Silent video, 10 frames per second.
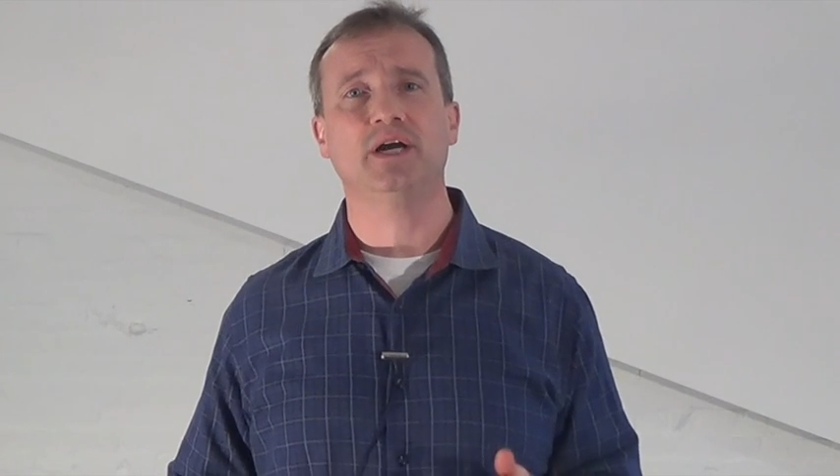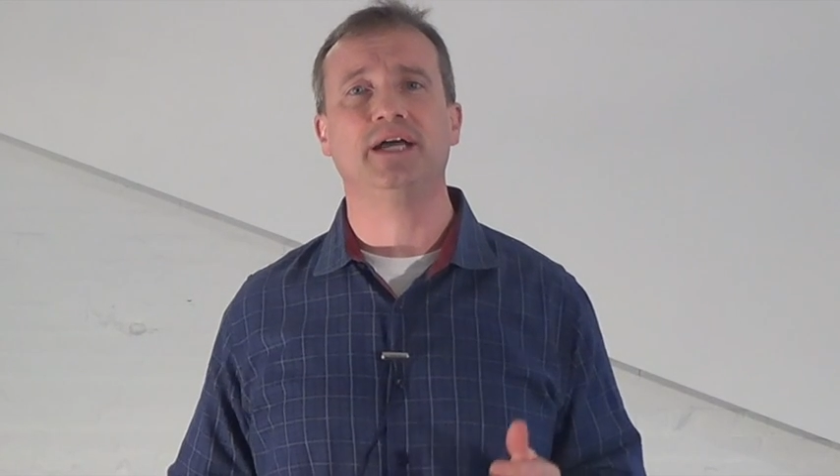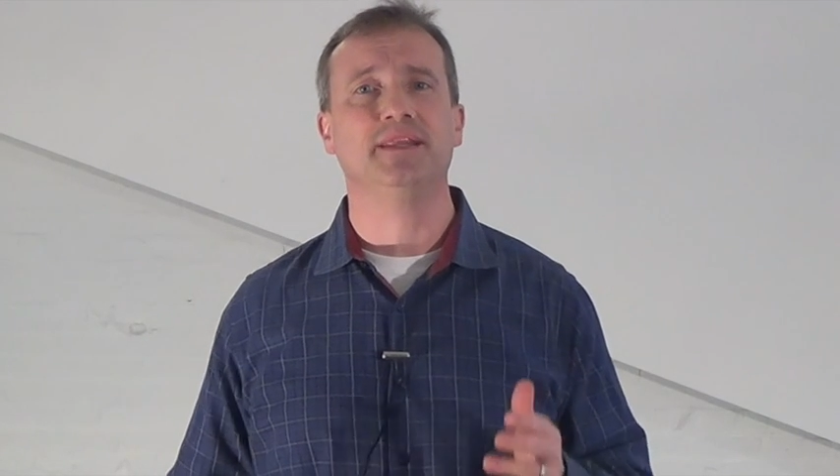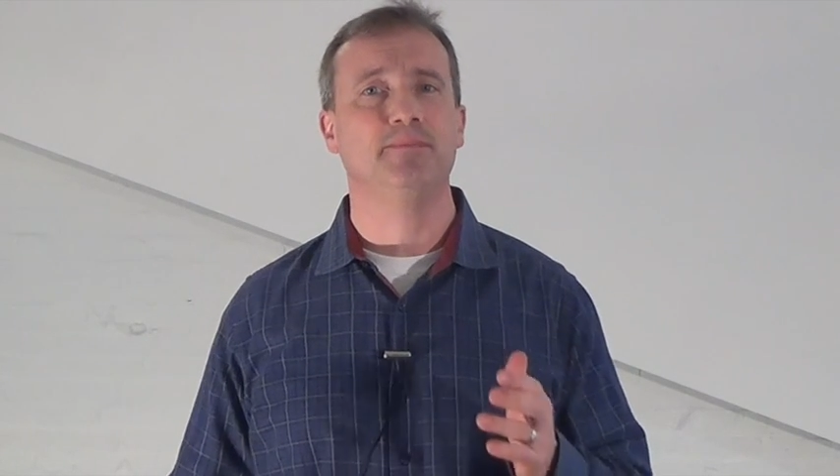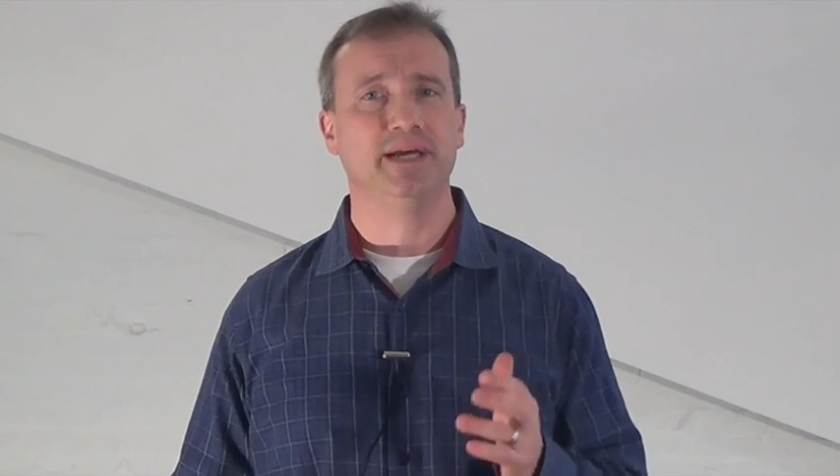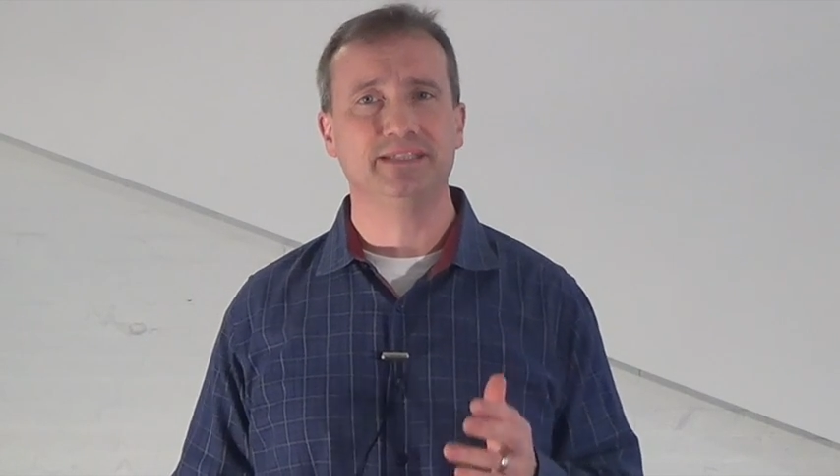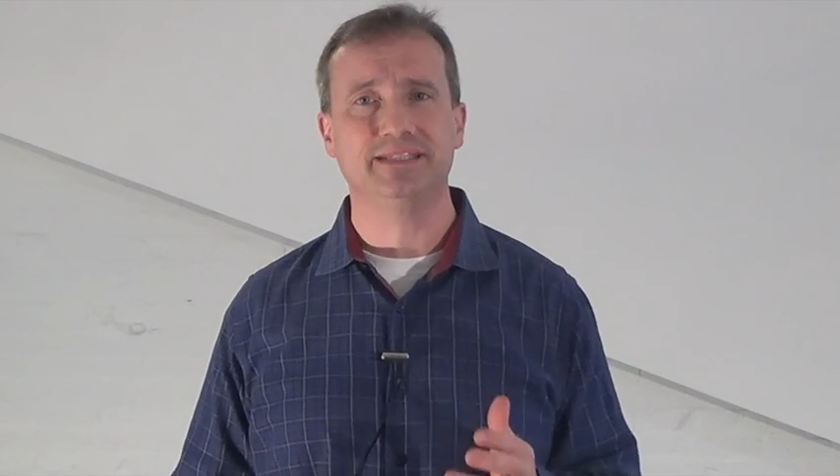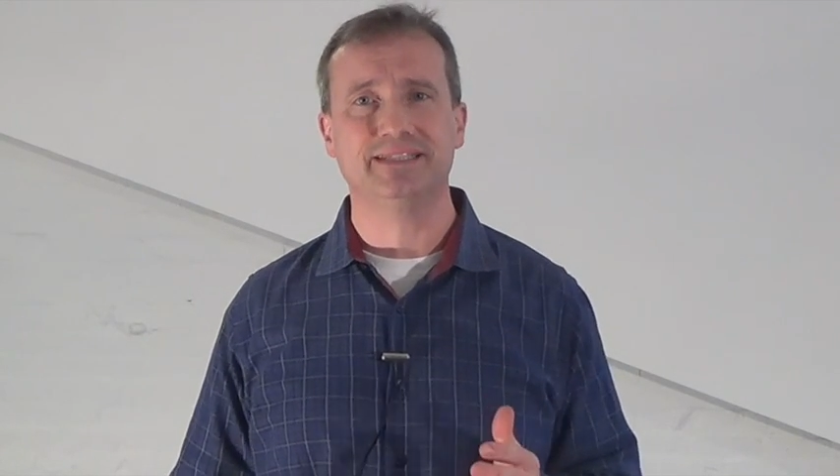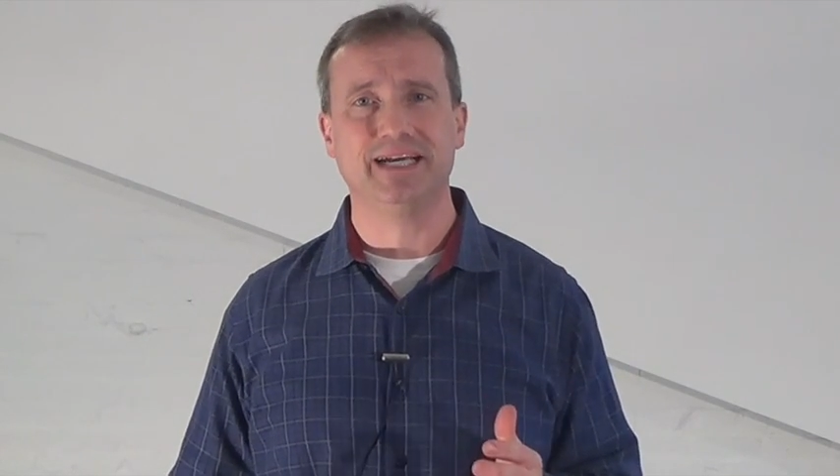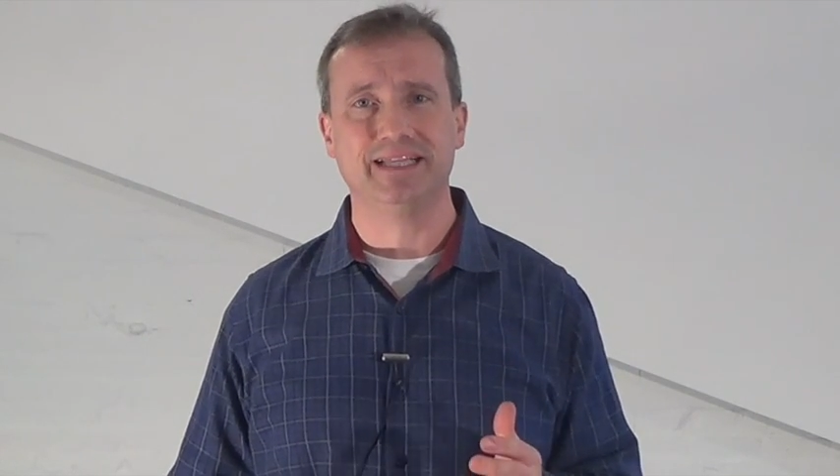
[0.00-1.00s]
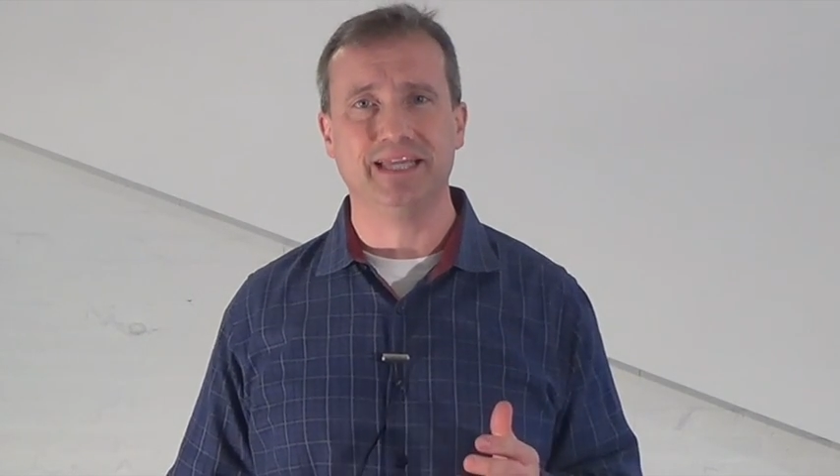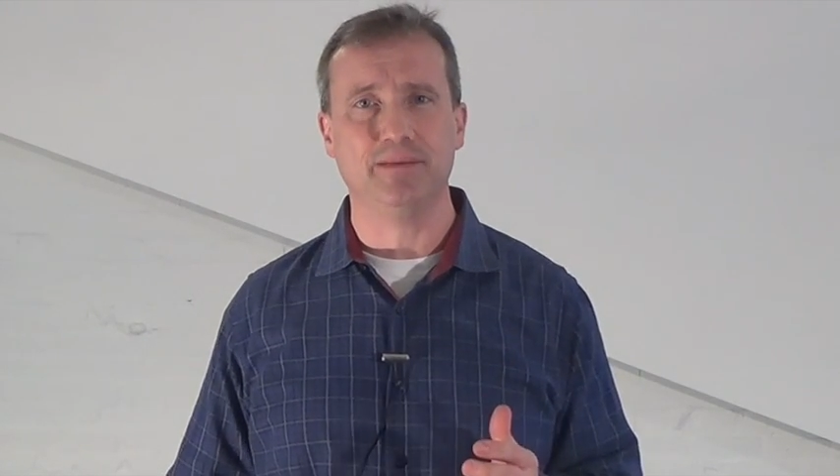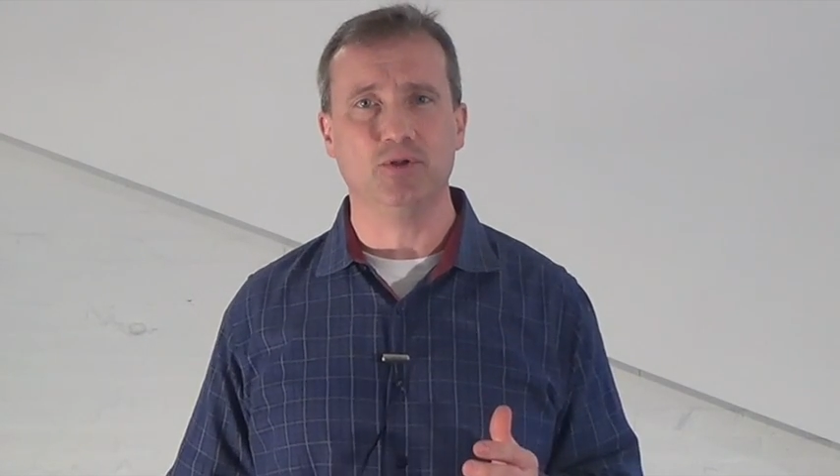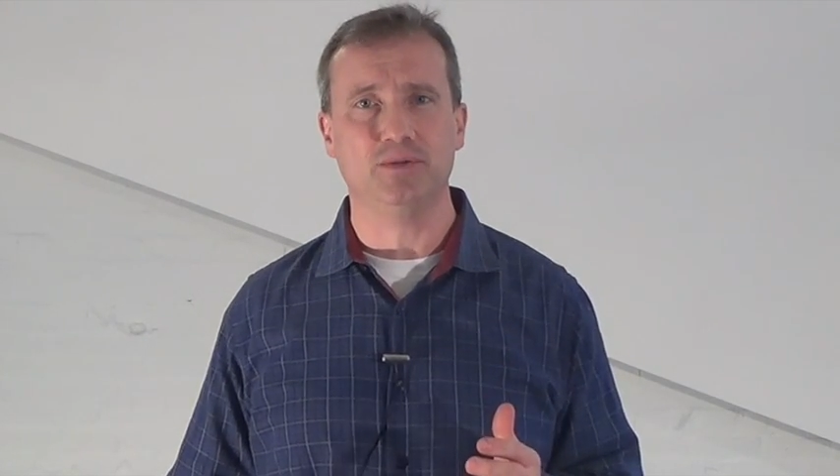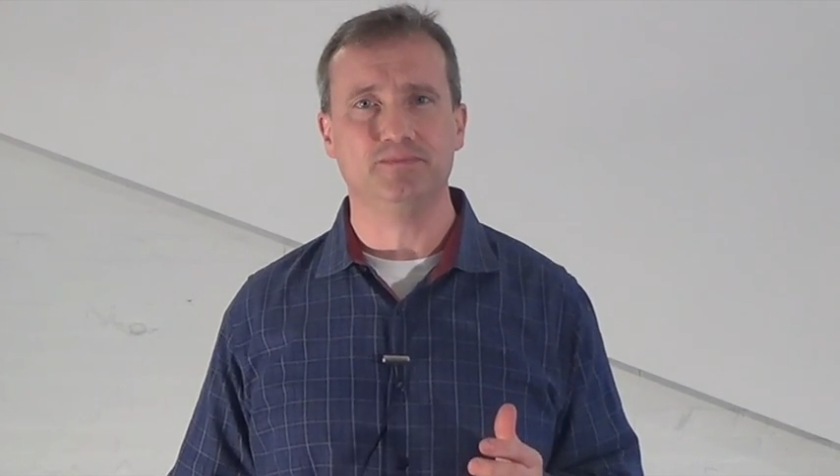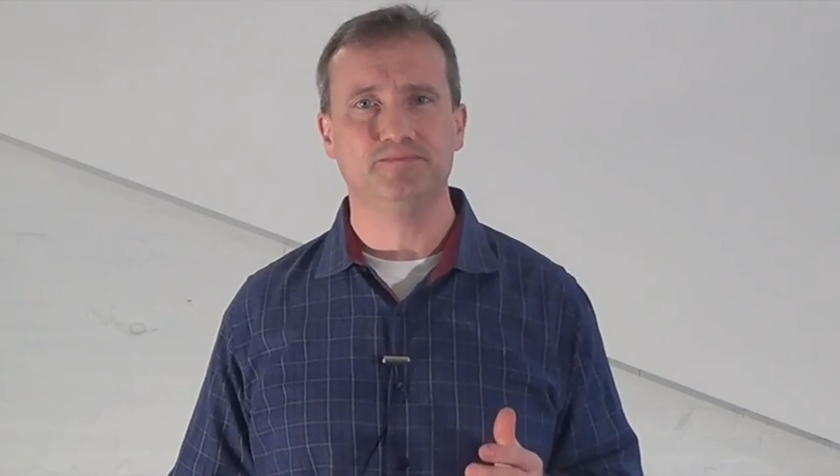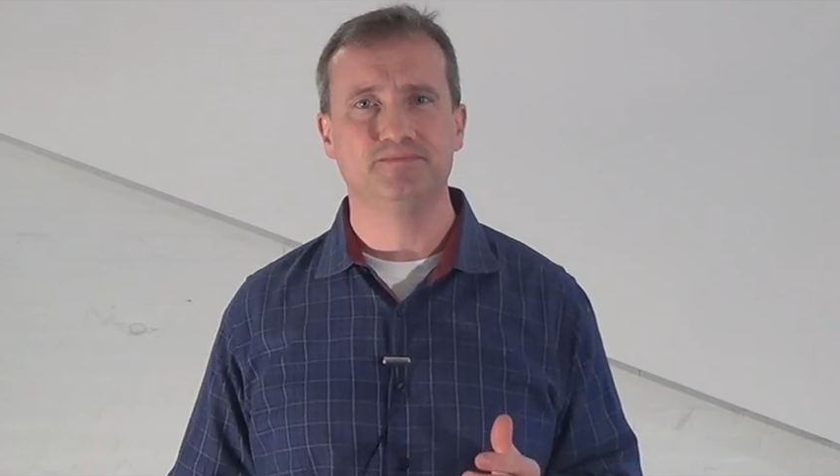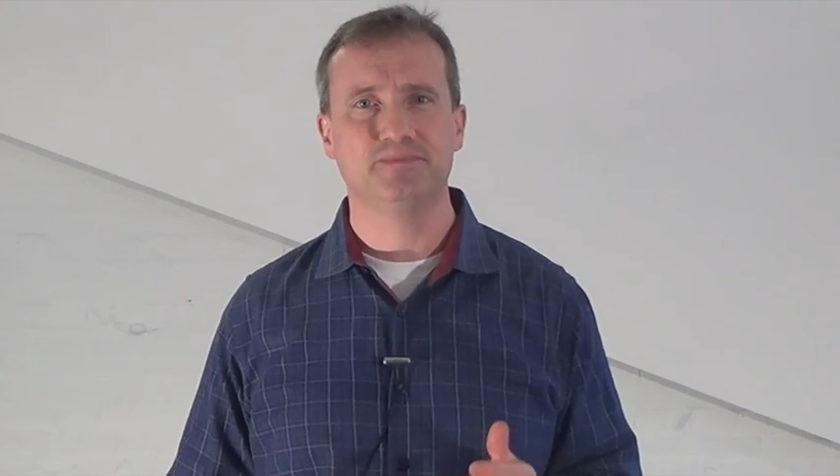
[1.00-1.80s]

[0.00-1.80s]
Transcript: on the pesticide label.